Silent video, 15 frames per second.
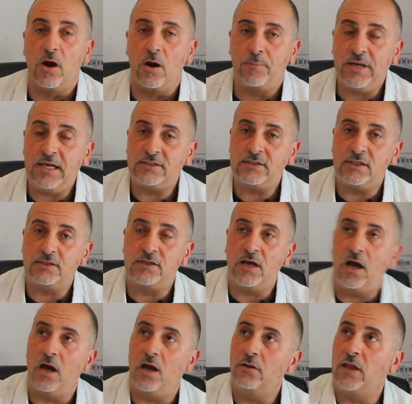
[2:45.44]
are pieces
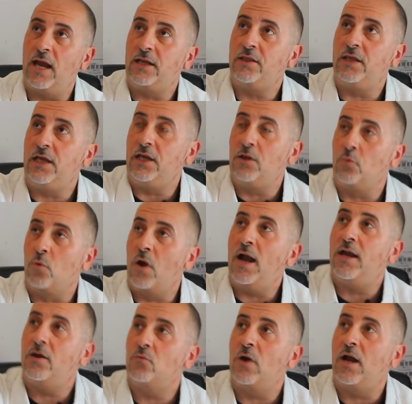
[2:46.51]
like the
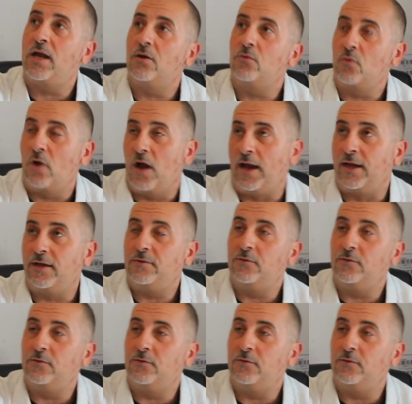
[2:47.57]
Riot,